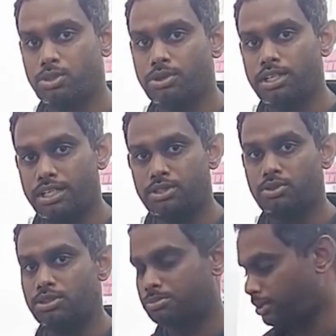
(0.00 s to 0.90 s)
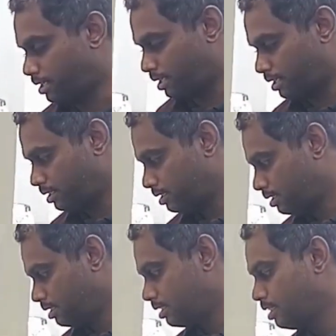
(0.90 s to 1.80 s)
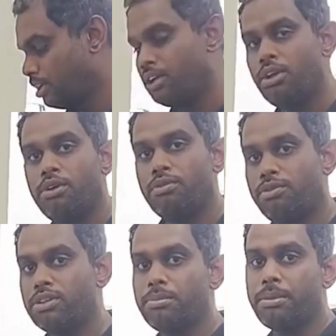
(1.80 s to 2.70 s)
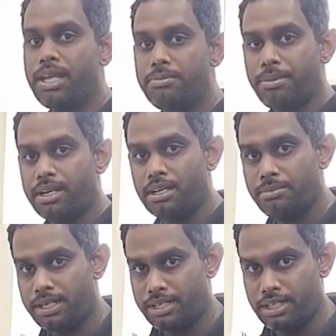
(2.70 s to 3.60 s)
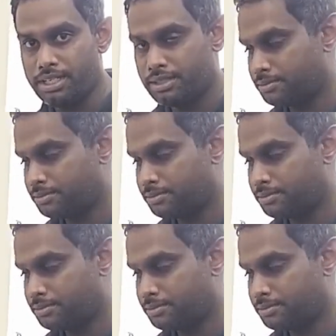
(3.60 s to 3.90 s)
door read switch battery. For the main panel battery,